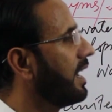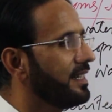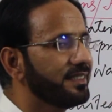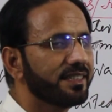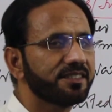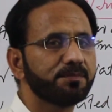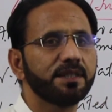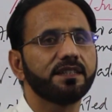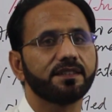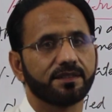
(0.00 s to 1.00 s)
I S S
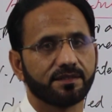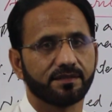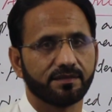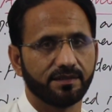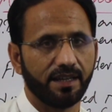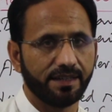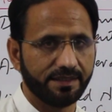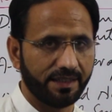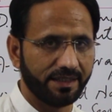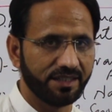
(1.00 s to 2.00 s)
B. There
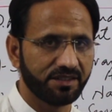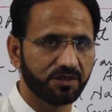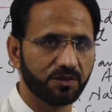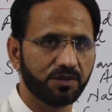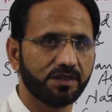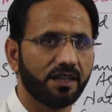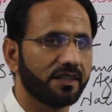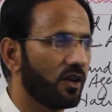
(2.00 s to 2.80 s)
is an institution, an